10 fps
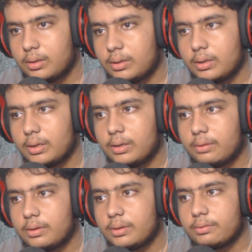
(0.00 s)

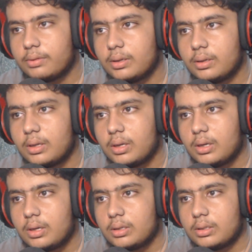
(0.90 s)
anyone will
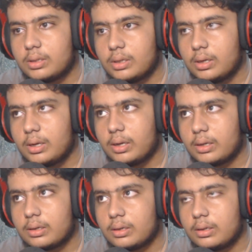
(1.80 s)
stay like
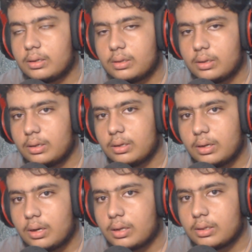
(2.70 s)
till the
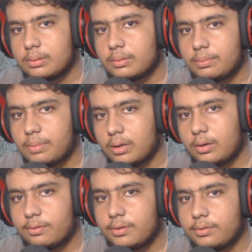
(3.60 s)
last part
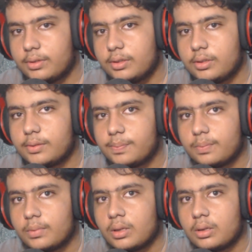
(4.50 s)
of the video.
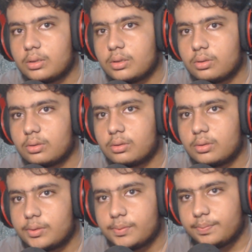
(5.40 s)

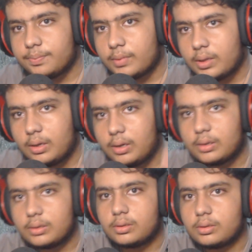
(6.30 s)
So
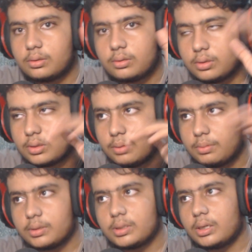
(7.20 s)
yeah, so skip
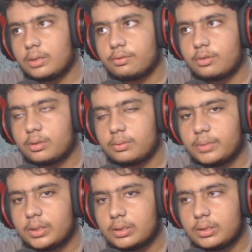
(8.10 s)
the starting 40
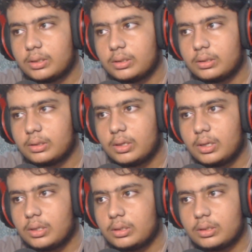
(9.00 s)
minutes and
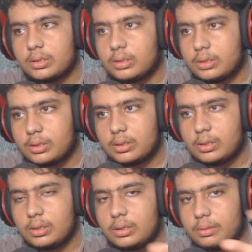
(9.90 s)
just
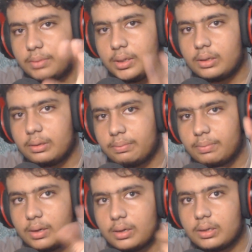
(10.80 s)
see the main
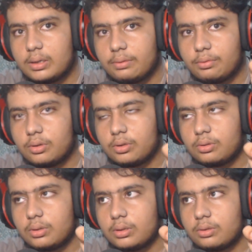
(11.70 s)
part that I
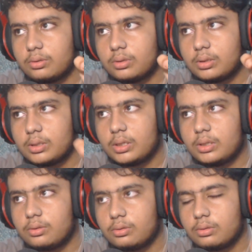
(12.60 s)
wanted to say
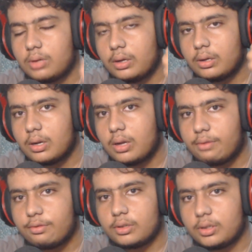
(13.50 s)
you that I
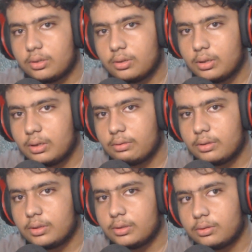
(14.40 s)
wanted to deliver
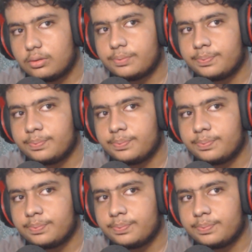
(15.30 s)
you.